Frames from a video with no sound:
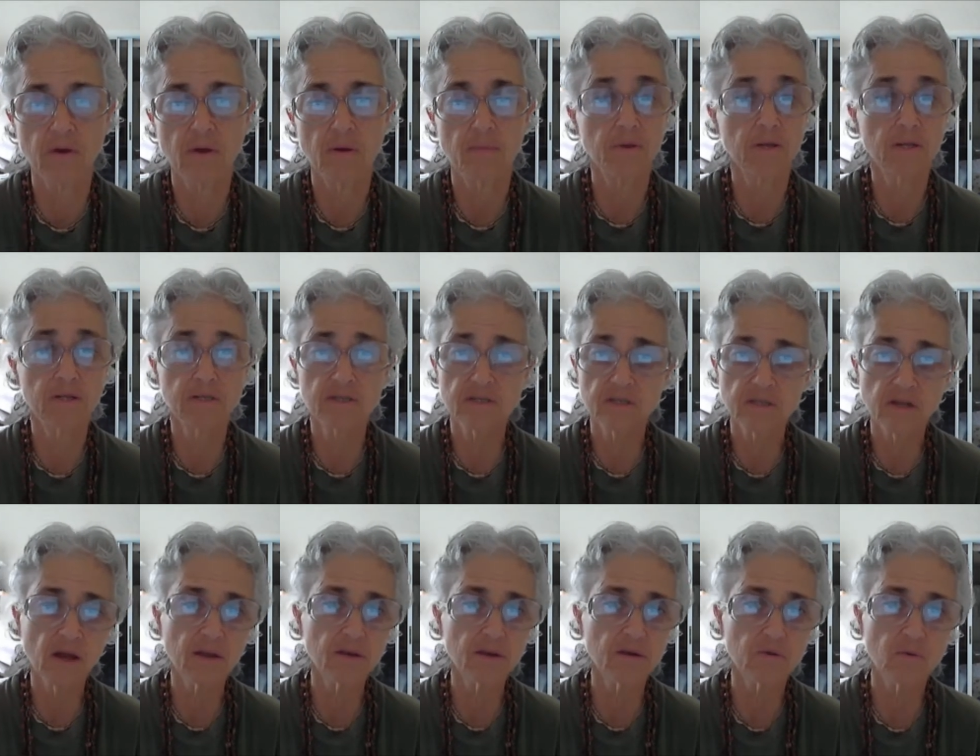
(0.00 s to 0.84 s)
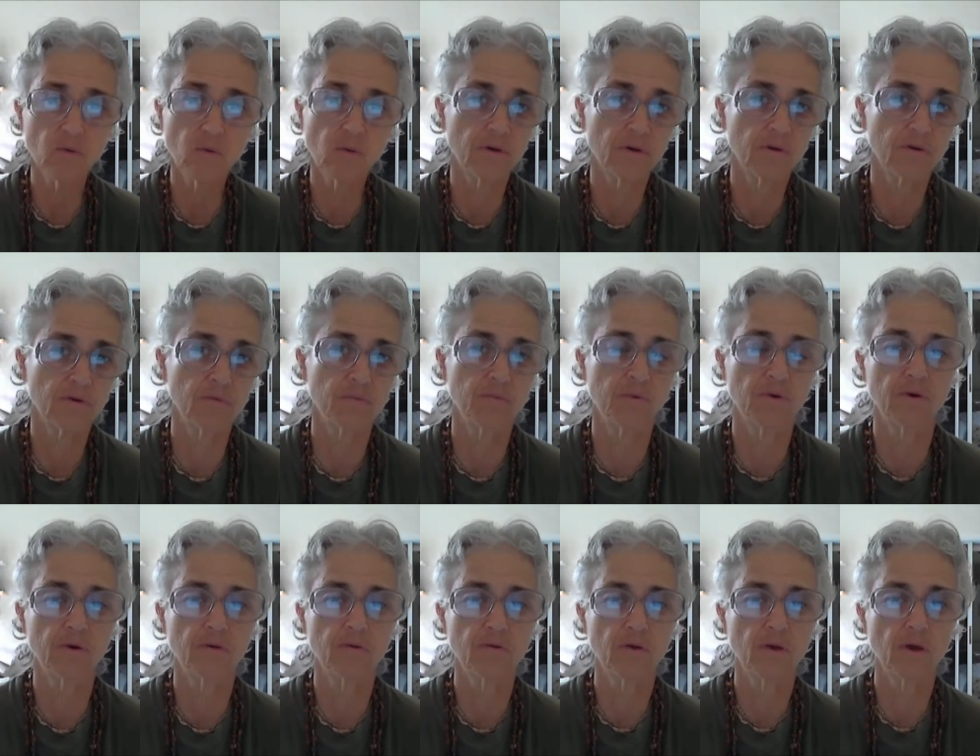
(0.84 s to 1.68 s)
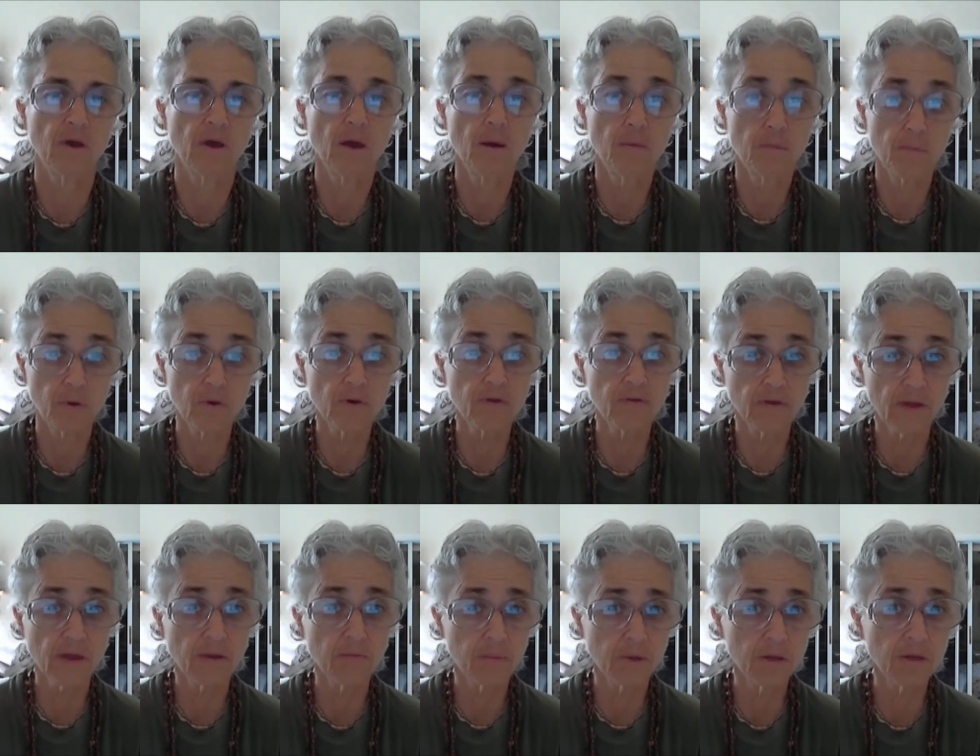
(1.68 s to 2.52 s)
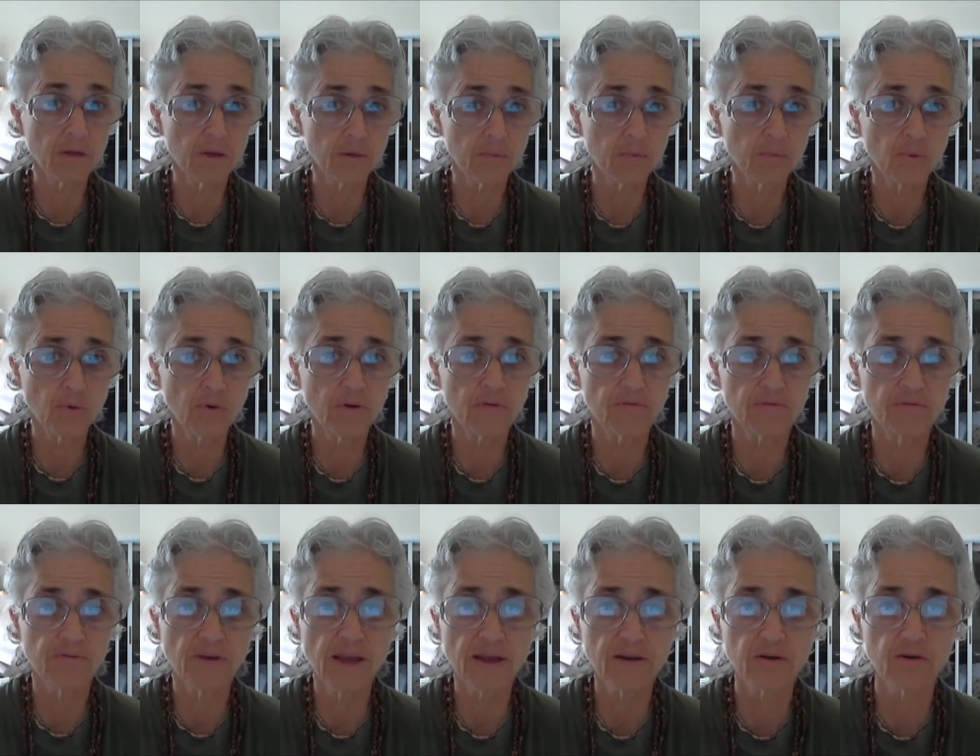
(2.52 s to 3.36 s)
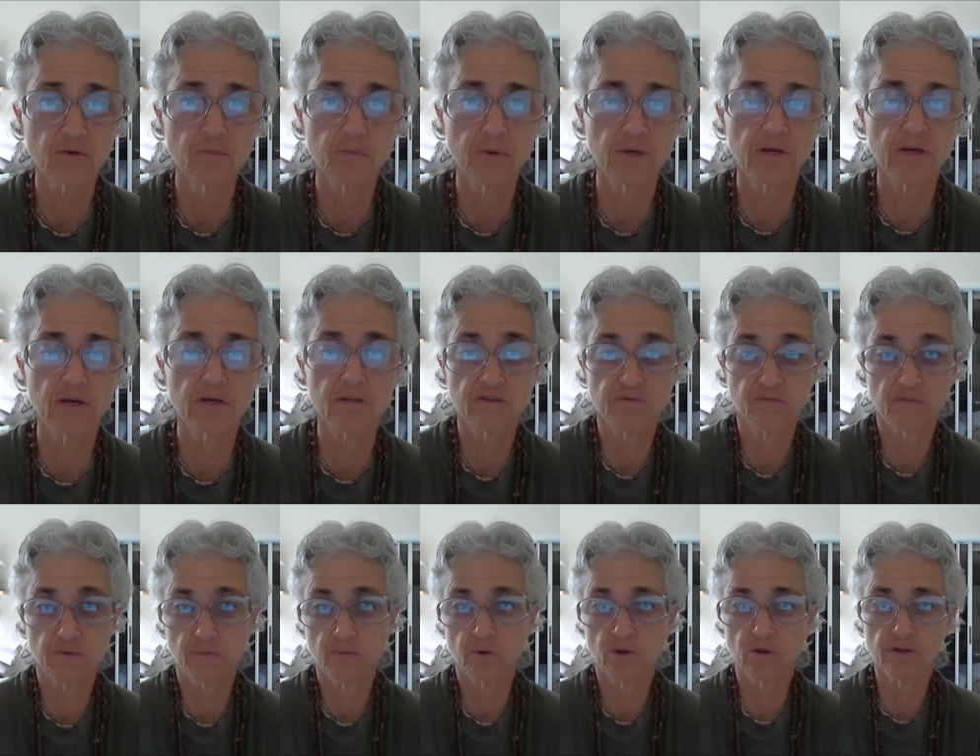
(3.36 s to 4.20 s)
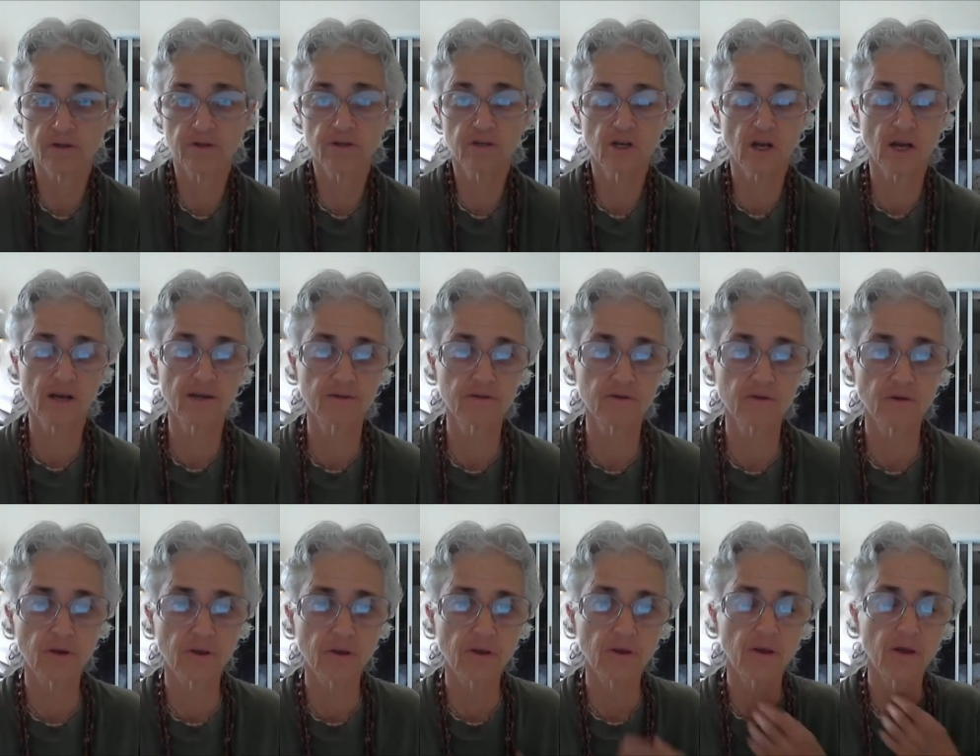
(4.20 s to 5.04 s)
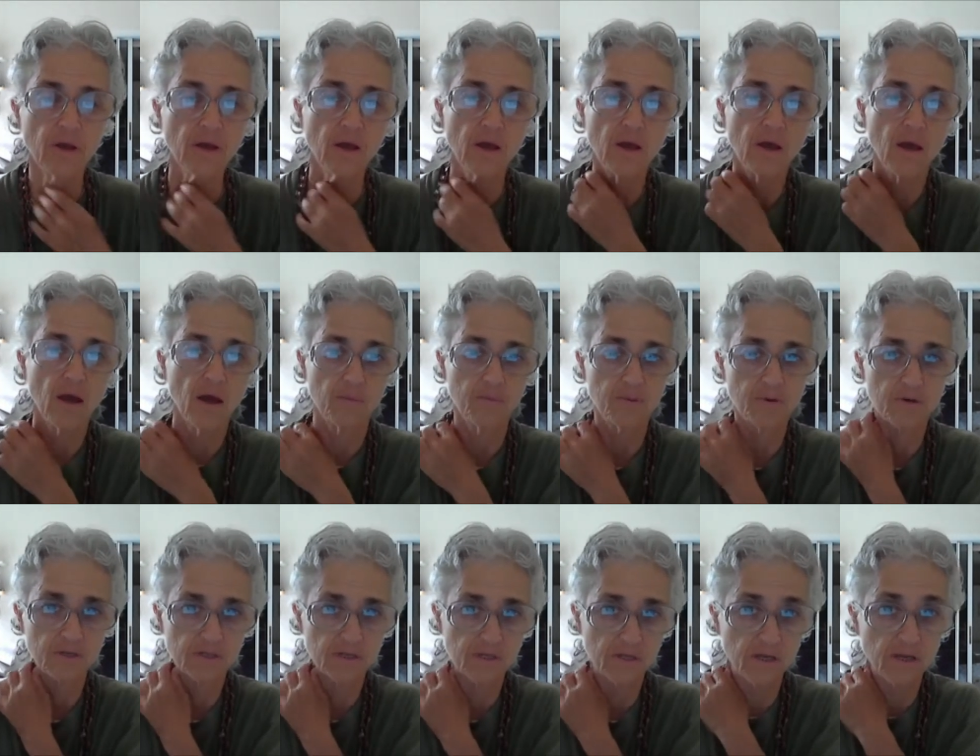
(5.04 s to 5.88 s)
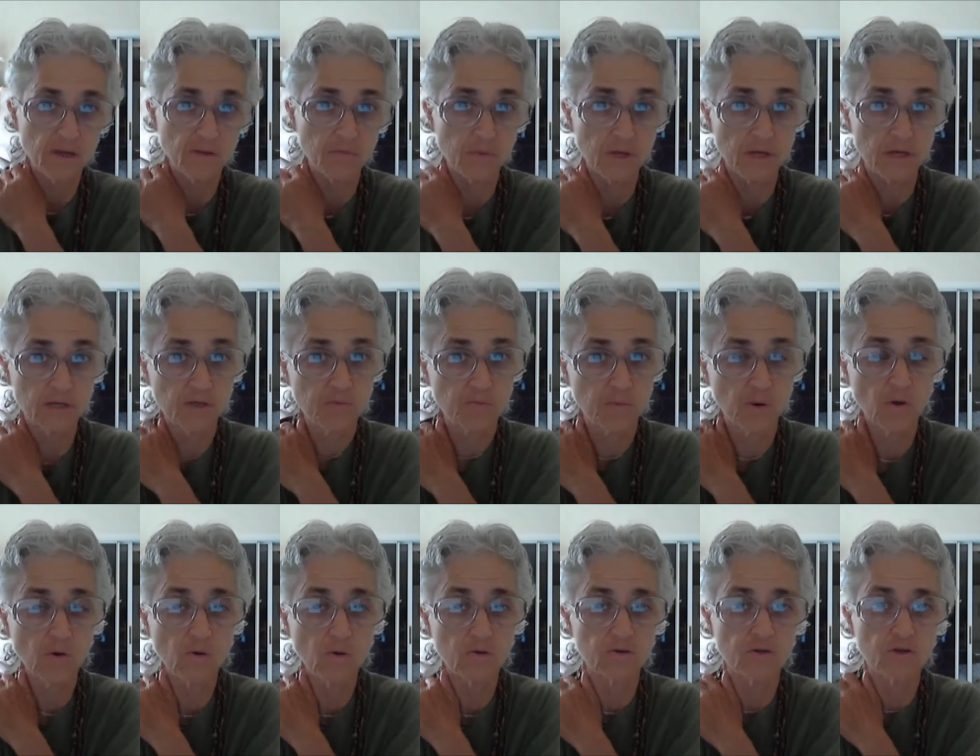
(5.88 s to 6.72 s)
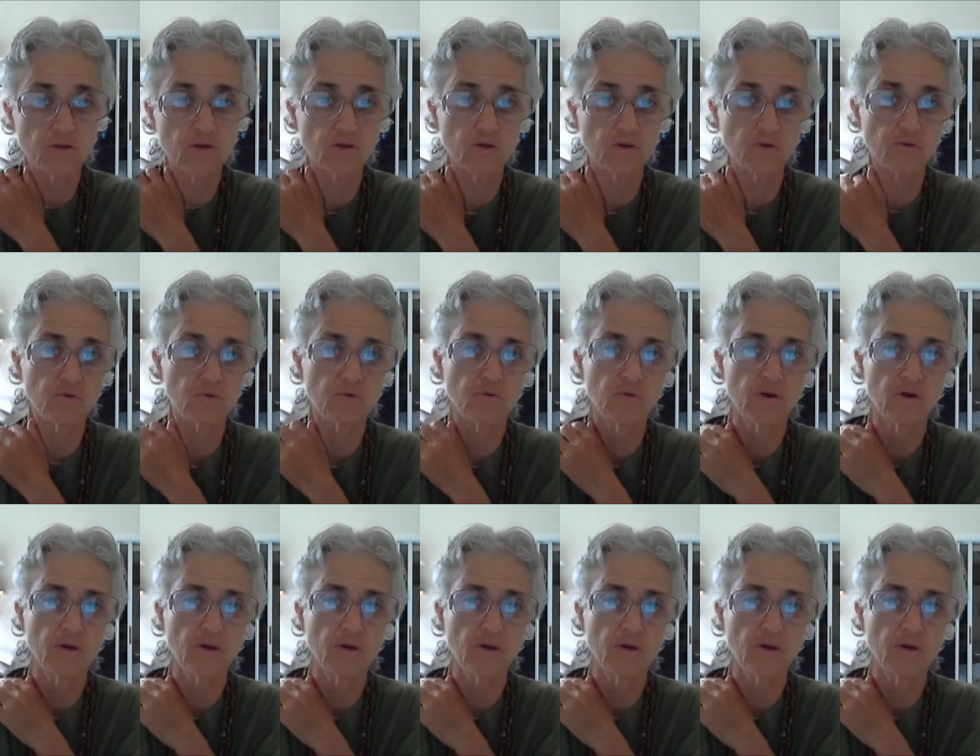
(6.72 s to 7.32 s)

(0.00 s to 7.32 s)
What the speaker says: But it's not according to birth. Birth can be an important factor because from early childhood, a person can be exposed to